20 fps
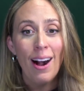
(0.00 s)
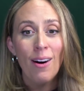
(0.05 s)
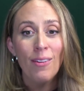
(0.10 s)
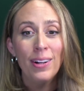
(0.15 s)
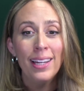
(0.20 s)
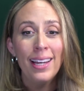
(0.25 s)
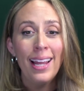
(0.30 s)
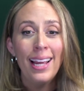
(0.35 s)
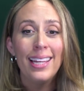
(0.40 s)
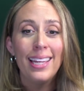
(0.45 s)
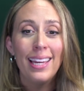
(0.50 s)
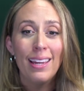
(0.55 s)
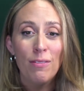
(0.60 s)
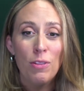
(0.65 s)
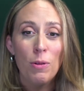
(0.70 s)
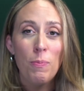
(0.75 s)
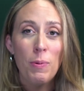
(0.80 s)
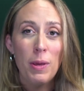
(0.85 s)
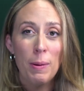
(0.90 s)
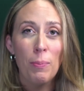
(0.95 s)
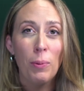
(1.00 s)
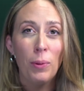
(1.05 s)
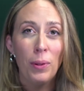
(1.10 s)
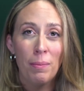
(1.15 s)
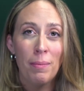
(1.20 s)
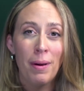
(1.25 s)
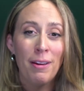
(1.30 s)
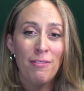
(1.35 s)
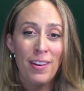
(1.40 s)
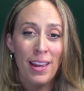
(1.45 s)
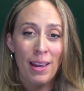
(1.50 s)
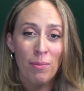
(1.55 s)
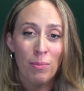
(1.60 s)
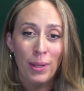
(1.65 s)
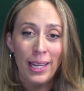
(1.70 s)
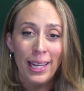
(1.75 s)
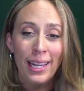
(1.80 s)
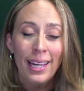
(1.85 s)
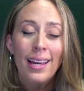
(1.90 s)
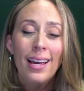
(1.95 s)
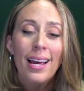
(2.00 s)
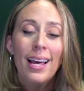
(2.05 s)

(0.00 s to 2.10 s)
How can I give the people in my family